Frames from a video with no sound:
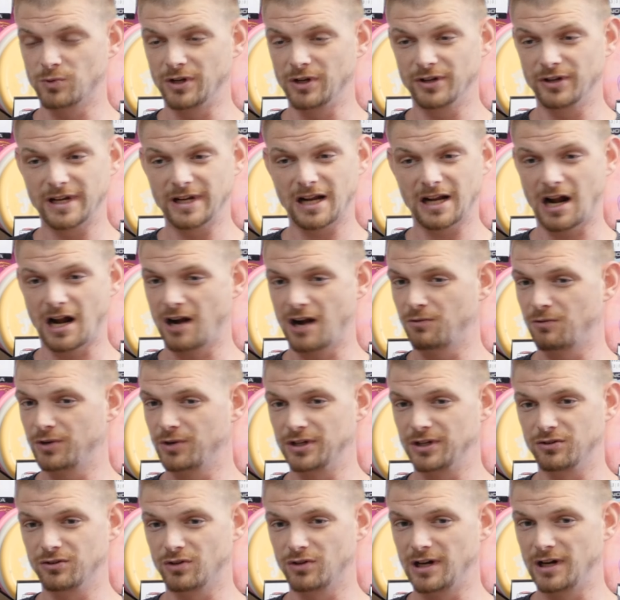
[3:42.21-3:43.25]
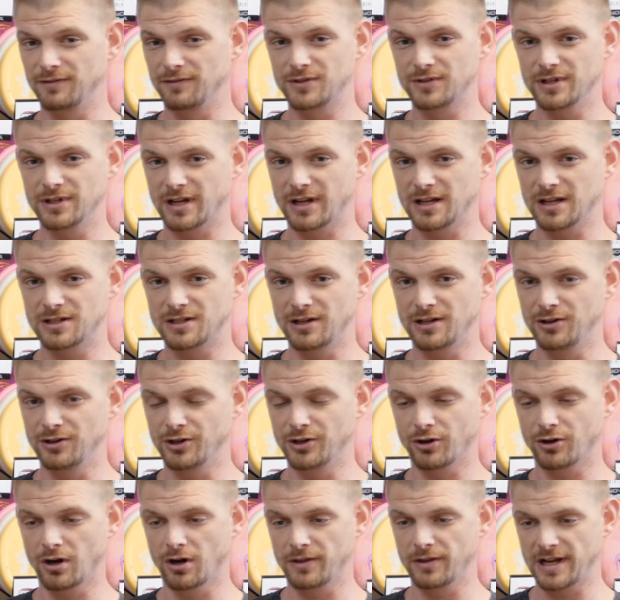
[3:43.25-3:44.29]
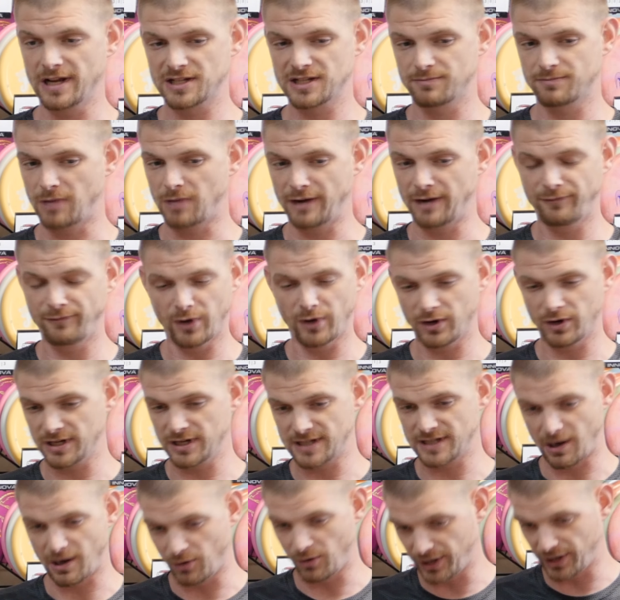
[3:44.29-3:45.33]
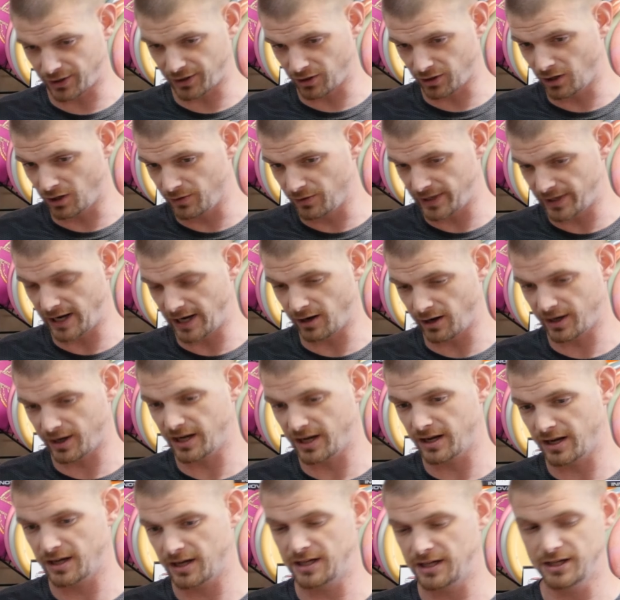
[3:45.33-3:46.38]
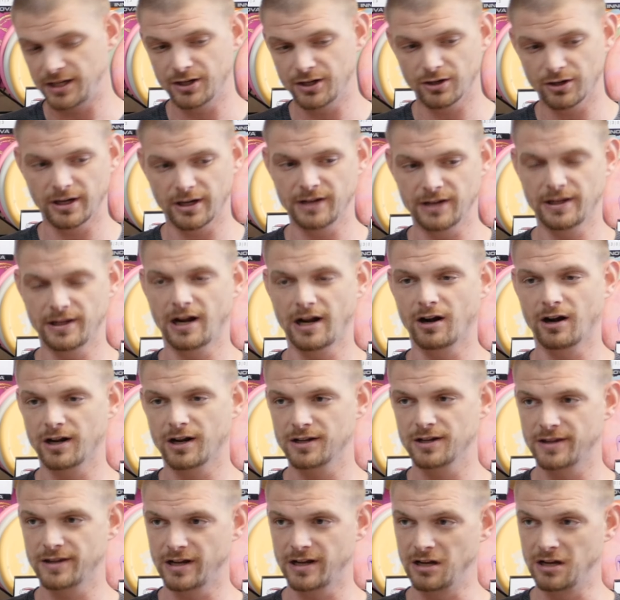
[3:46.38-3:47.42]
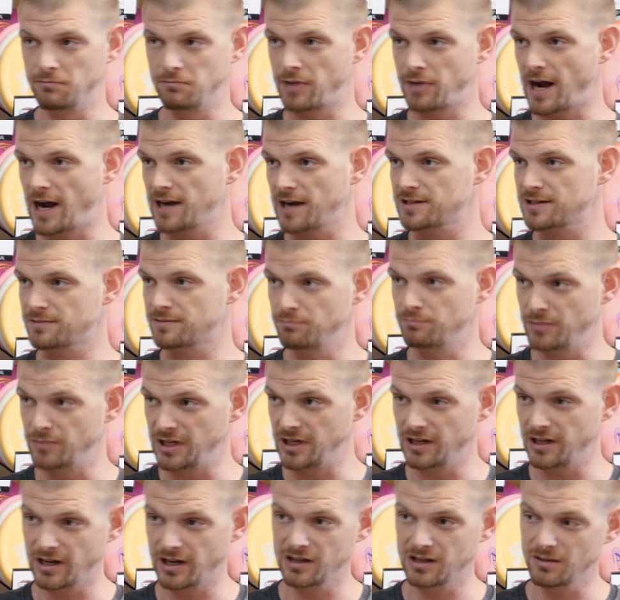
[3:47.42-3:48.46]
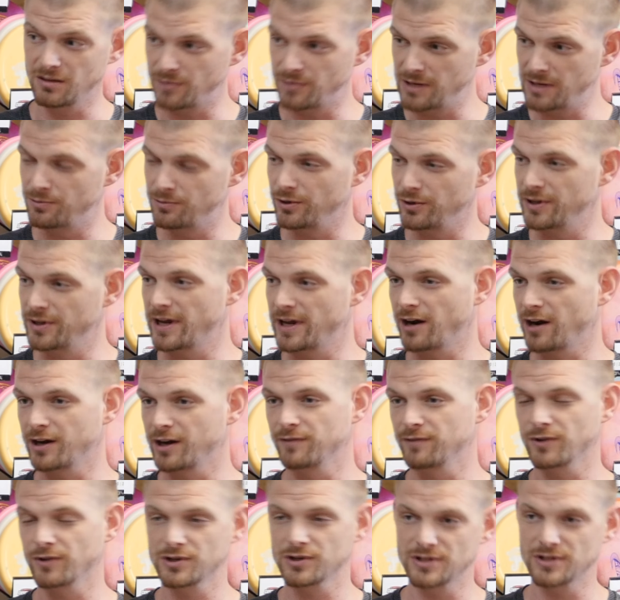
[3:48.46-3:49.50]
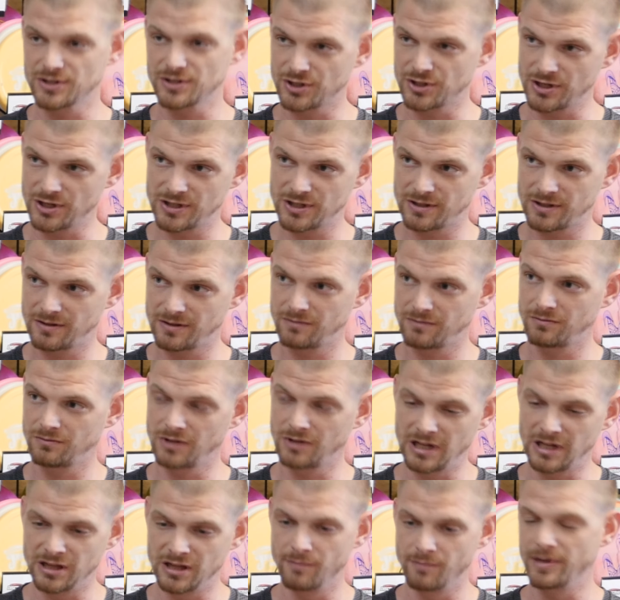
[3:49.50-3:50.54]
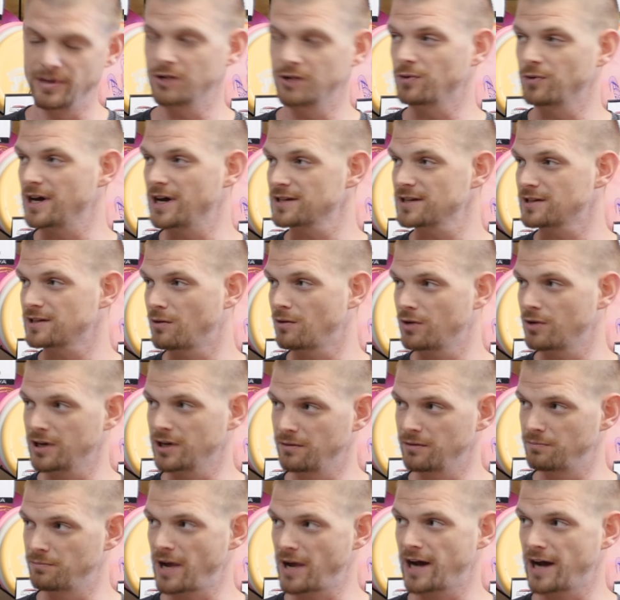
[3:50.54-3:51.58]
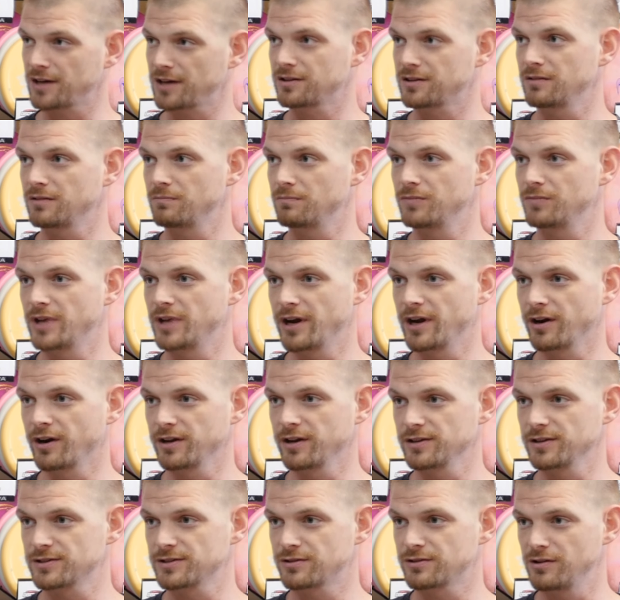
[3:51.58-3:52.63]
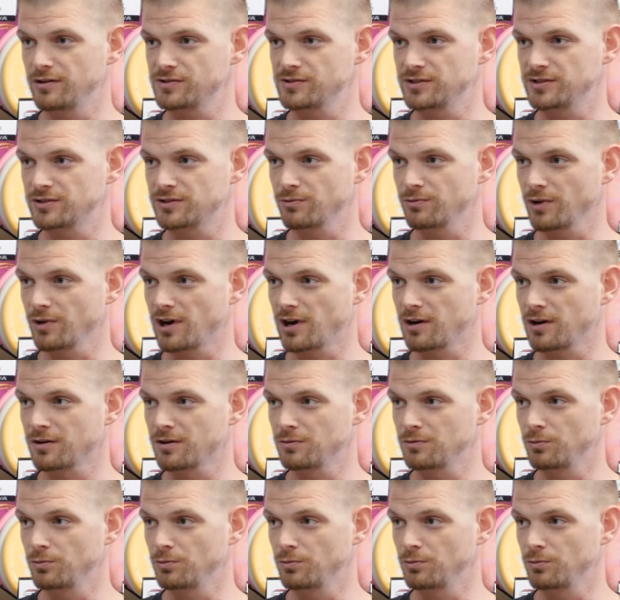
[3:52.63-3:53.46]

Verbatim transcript: willing, I would love to continue to grow. That's my focus. I want to grow the area here in the area that impacts me and the people in the area versus just in the Midwest. I want to impact the, the area that's closest to where